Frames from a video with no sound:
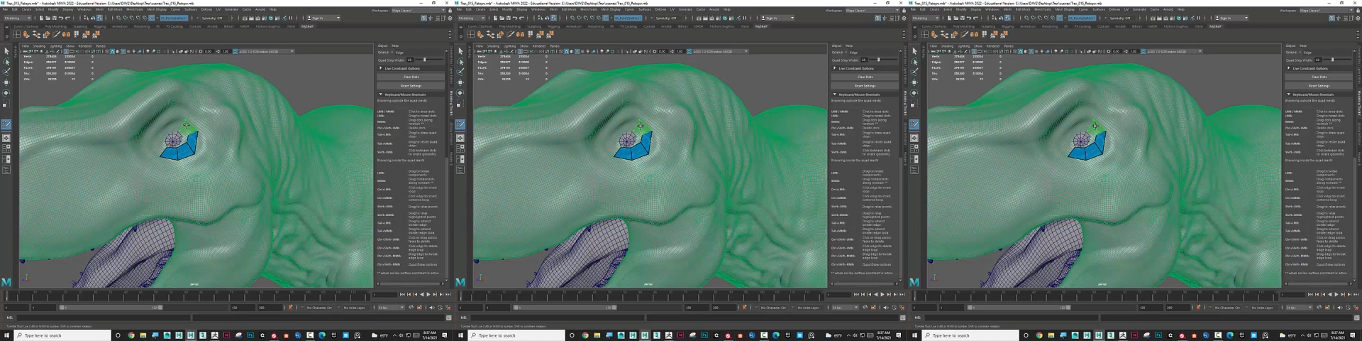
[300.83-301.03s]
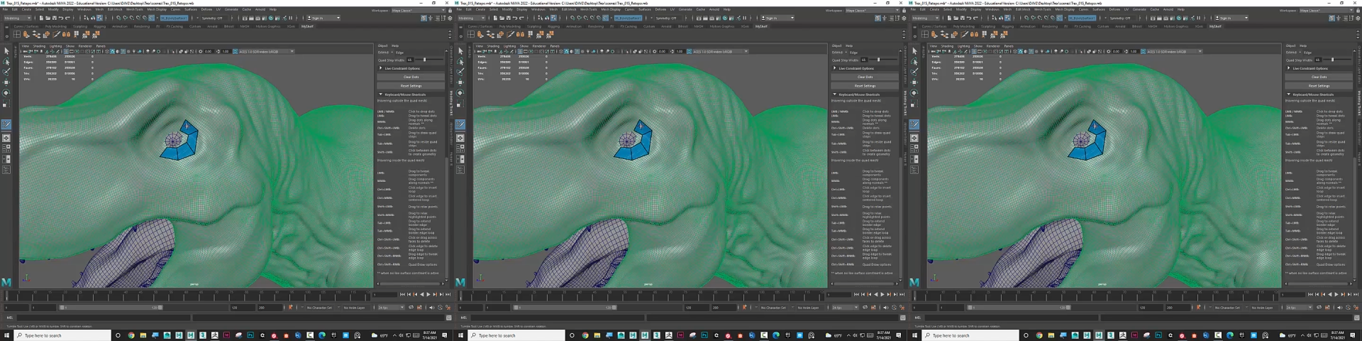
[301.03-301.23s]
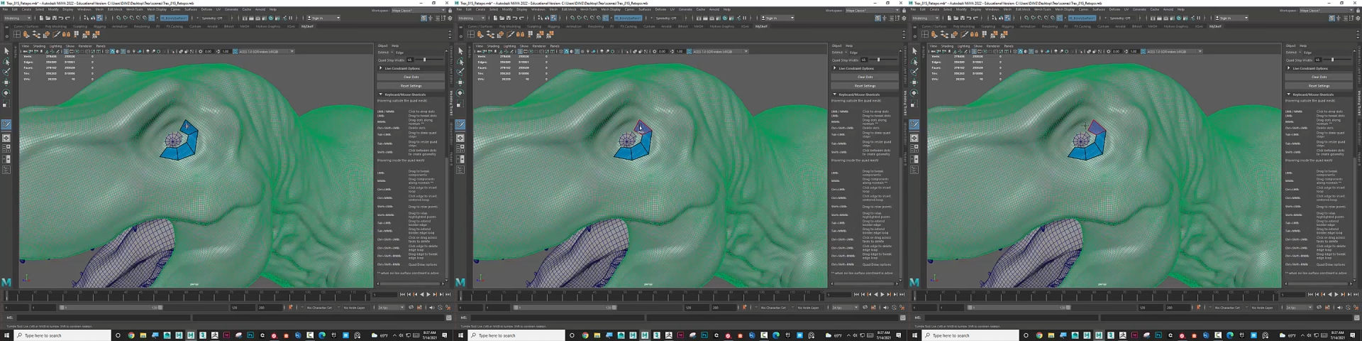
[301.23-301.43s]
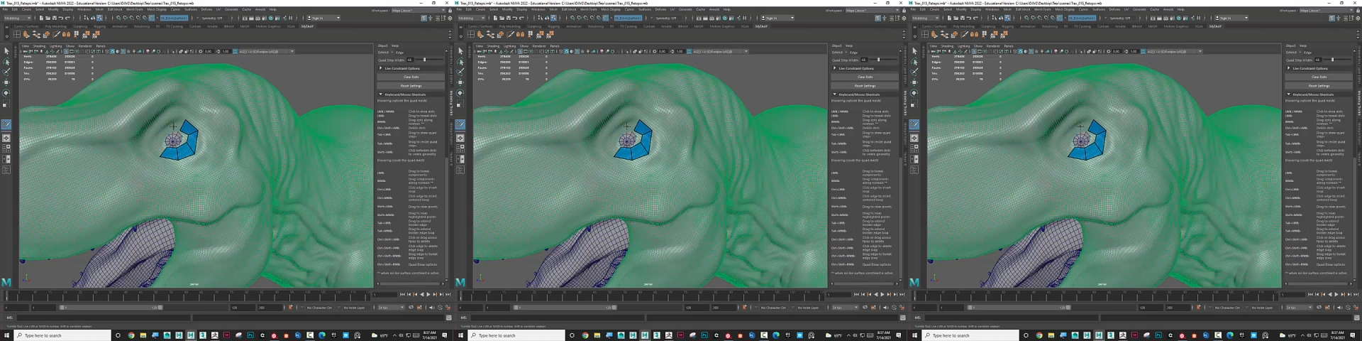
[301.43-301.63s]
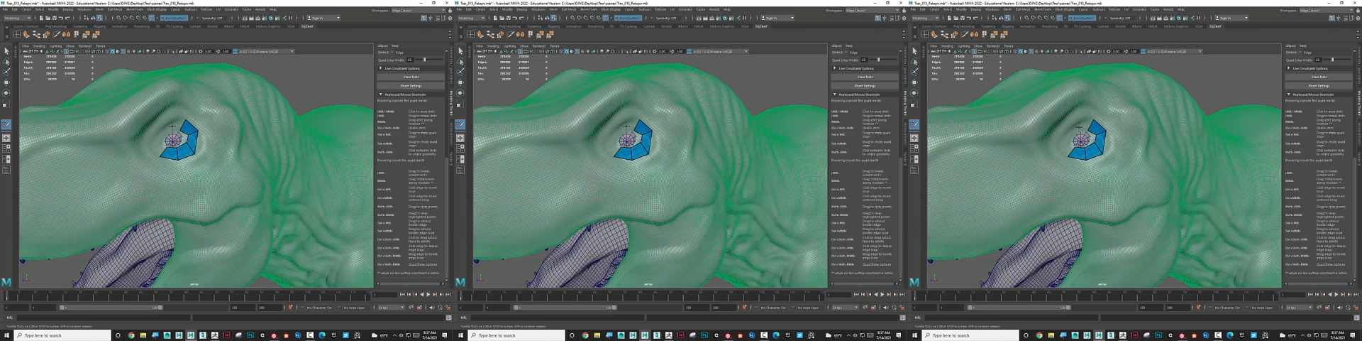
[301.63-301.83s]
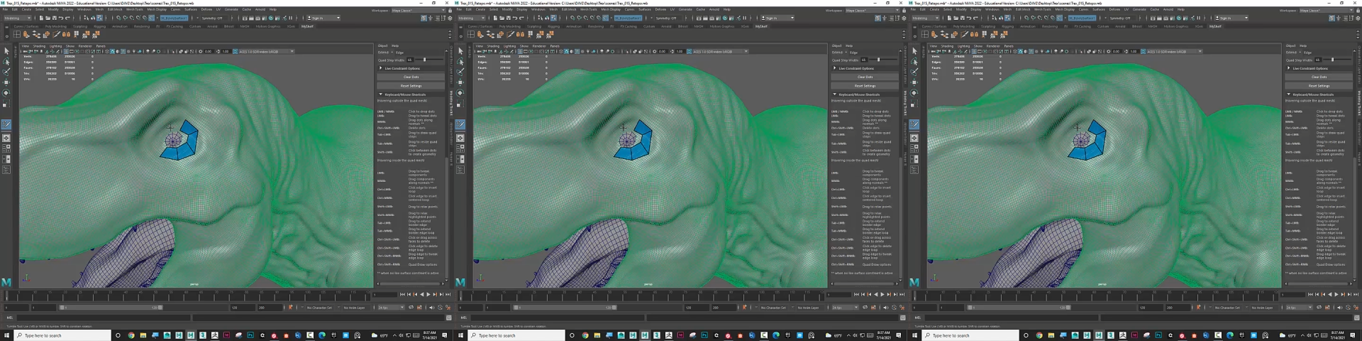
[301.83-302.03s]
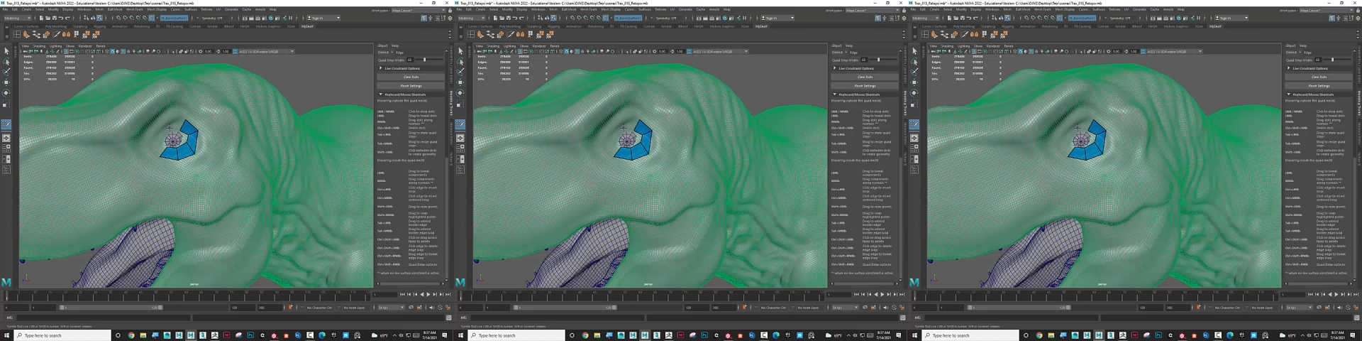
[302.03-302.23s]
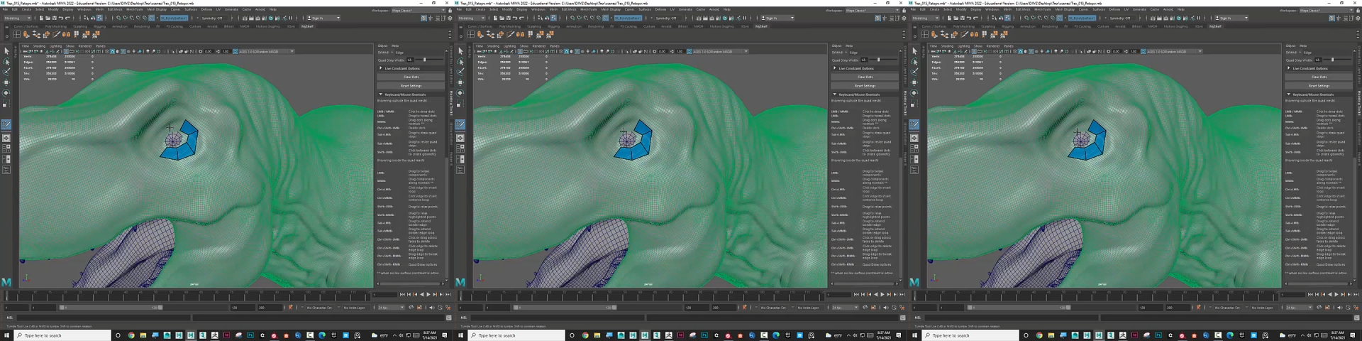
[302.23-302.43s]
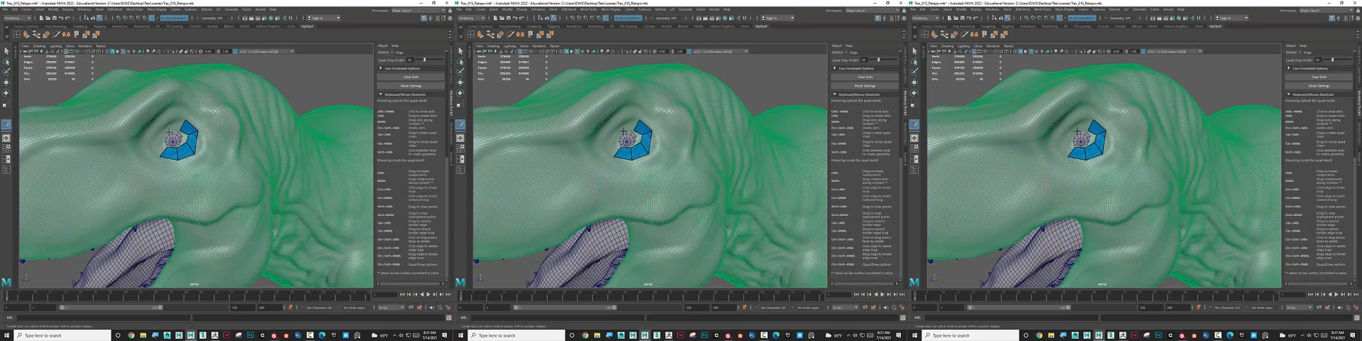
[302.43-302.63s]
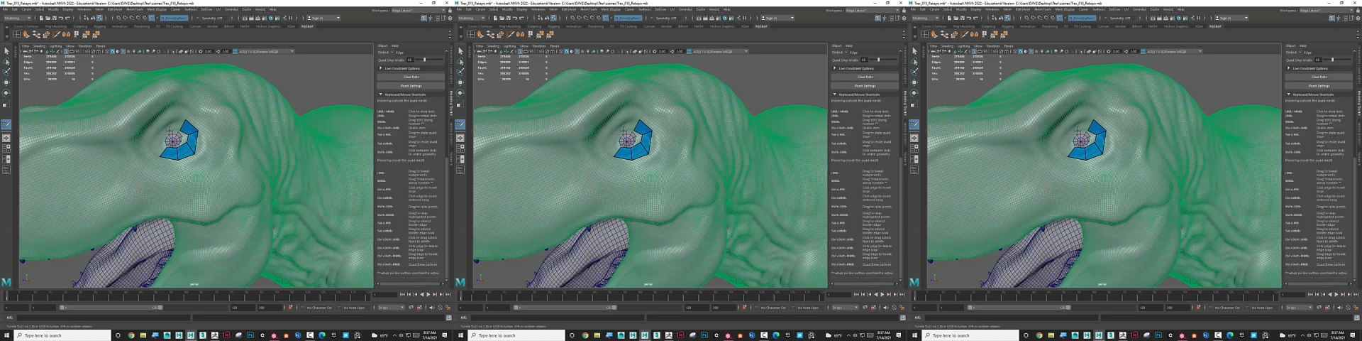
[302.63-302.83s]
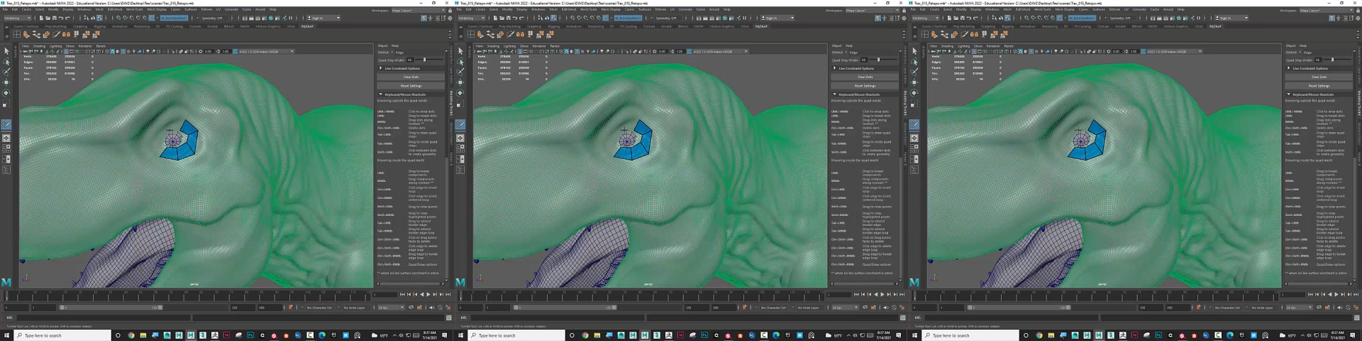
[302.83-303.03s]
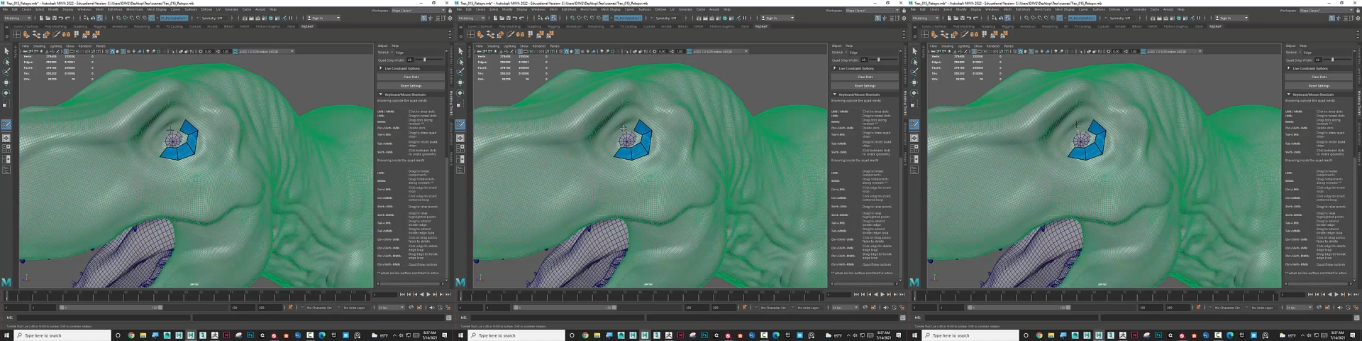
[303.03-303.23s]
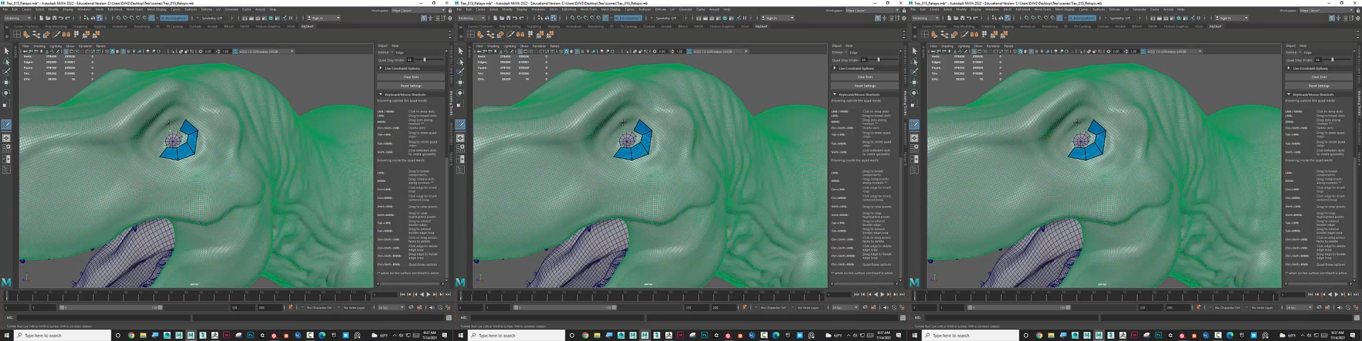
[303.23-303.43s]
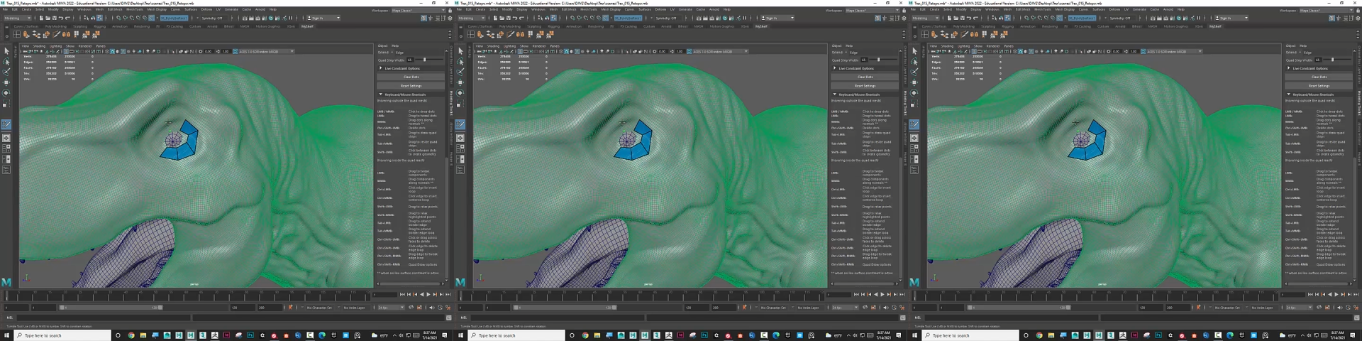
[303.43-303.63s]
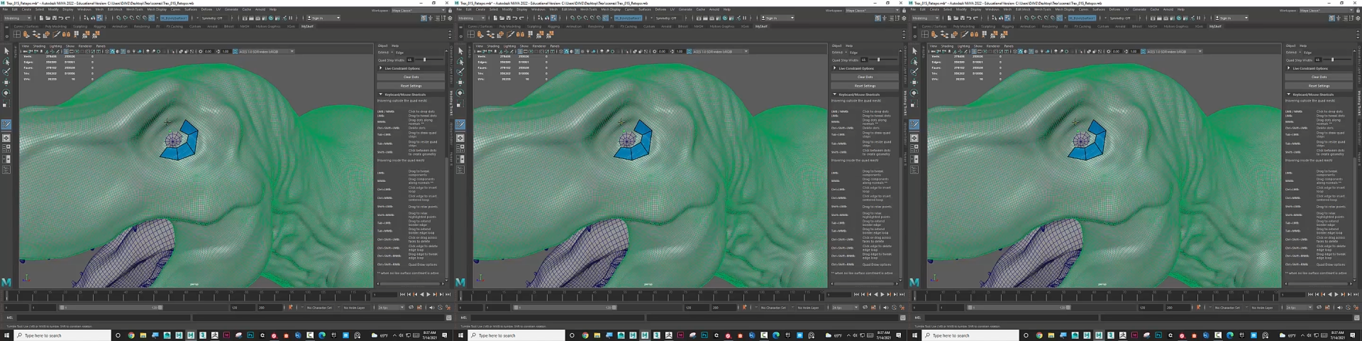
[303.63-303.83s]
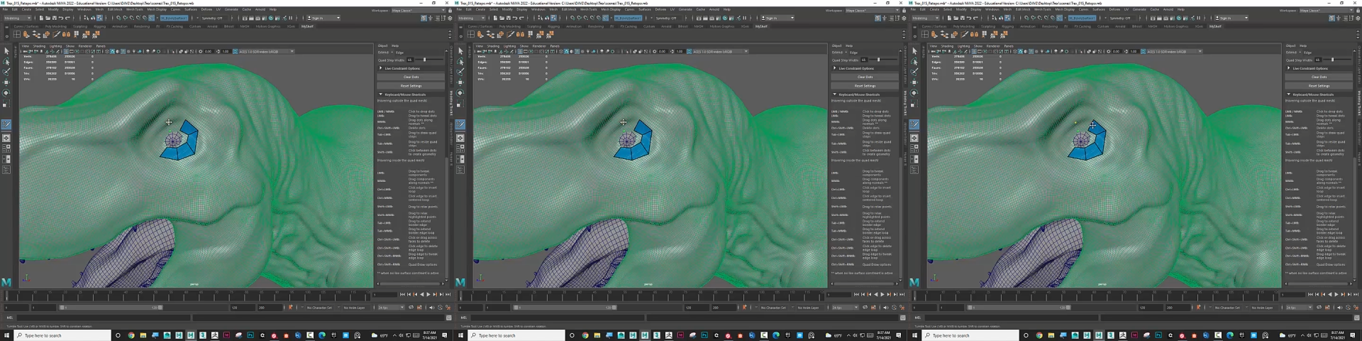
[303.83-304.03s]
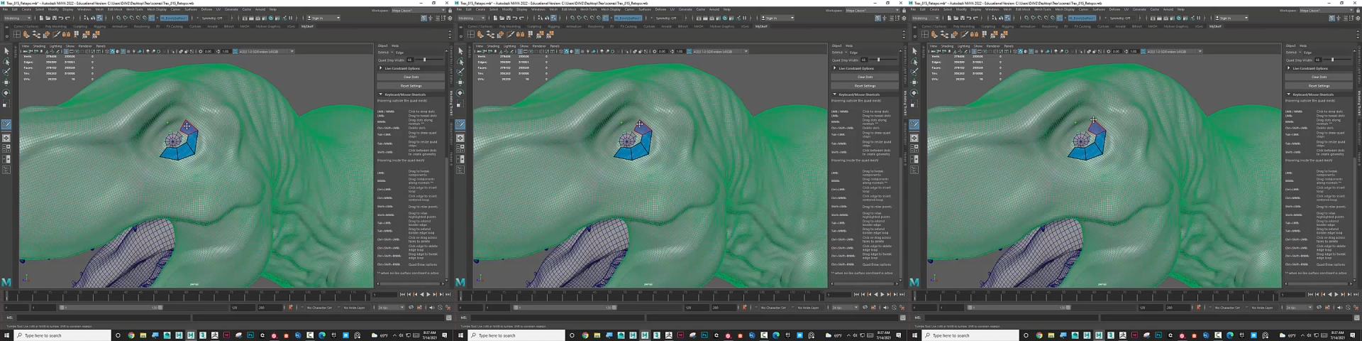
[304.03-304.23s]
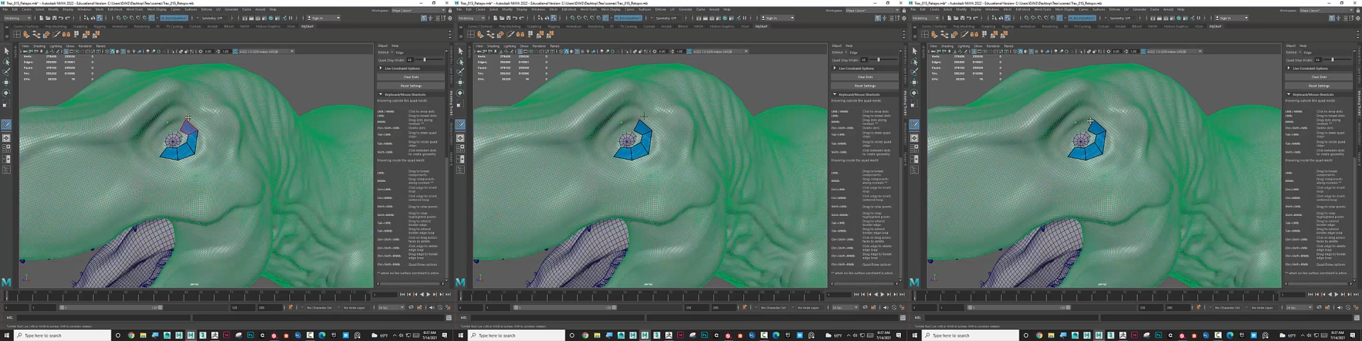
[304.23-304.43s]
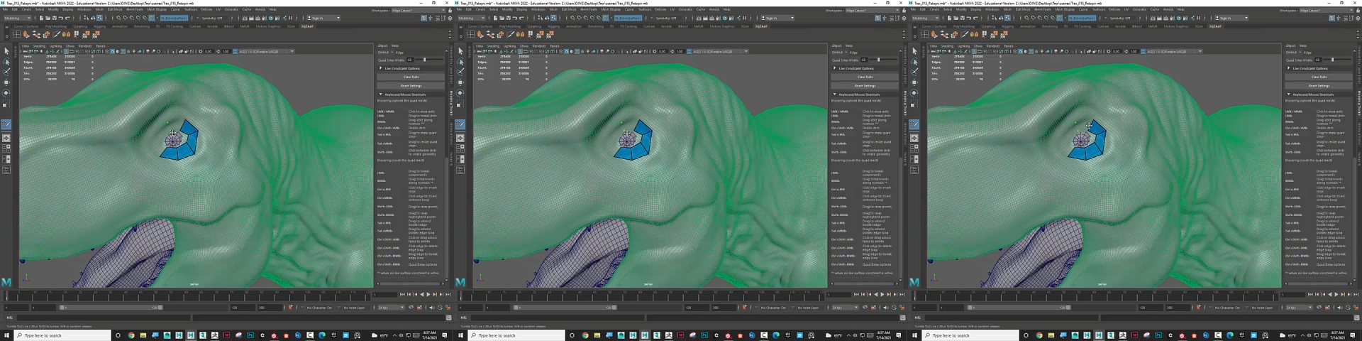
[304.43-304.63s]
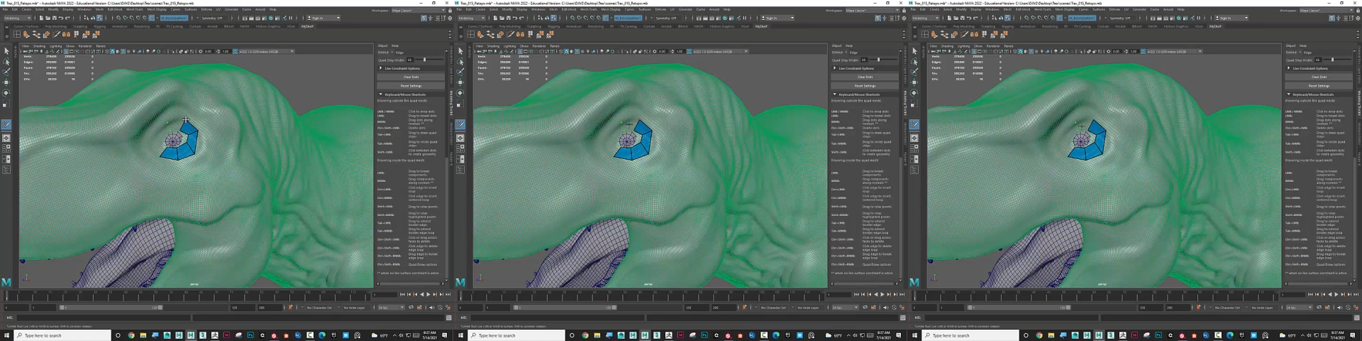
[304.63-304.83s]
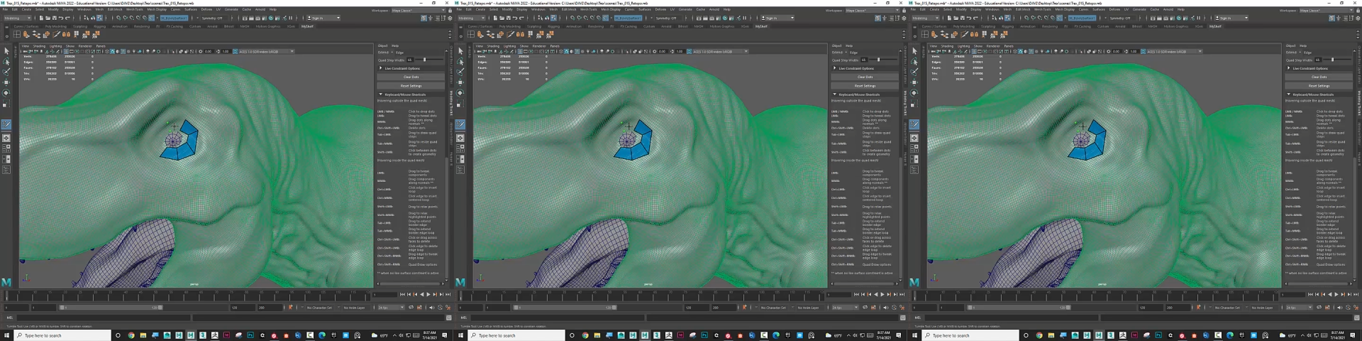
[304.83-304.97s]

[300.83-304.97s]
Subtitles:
Nobody's mouth can be seen.